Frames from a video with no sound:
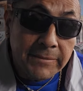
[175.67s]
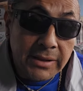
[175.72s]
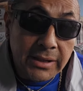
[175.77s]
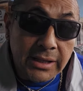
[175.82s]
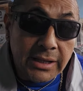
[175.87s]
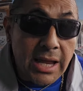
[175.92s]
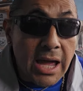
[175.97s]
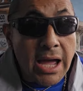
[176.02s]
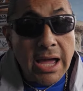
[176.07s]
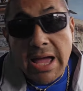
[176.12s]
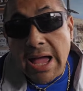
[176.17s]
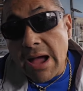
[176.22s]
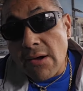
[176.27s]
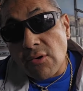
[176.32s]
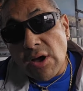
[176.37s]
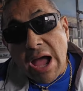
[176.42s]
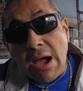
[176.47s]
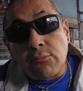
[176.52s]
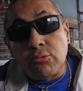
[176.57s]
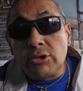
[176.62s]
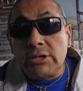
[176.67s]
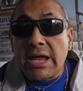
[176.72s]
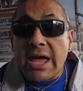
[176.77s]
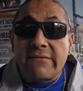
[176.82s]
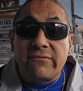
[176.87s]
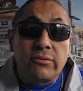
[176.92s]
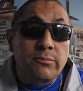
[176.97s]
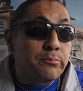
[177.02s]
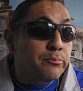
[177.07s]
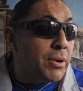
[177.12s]
And I, I, I wouldn't
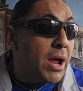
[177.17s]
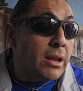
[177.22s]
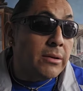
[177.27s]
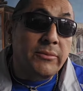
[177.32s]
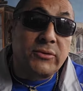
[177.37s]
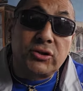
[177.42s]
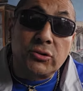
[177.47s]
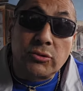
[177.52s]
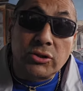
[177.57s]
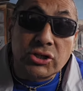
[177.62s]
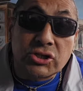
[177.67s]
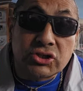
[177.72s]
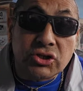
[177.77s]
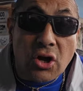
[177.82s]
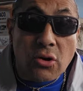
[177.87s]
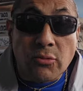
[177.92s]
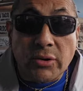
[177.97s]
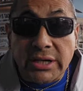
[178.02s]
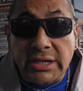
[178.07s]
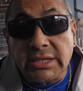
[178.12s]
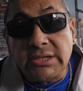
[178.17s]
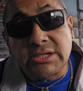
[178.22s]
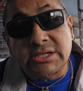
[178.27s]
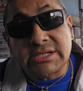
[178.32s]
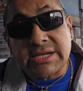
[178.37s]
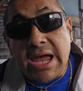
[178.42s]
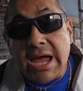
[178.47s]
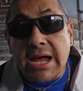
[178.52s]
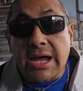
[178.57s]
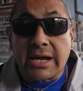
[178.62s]
have a problem doing a song with either
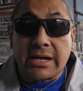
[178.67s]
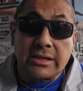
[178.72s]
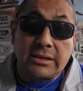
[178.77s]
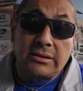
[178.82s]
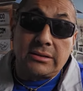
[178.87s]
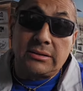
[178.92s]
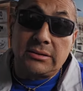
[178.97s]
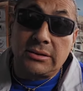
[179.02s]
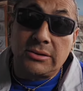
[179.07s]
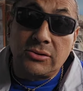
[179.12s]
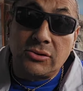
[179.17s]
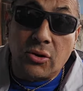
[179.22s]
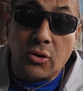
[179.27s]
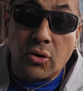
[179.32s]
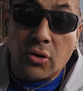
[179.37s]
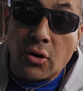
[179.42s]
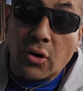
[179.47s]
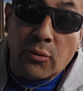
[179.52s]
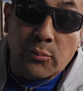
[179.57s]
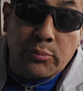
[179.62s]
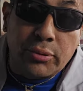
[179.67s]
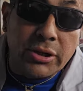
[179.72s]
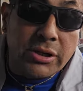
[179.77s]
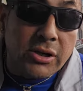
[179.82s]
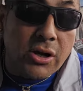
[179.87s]
side or, or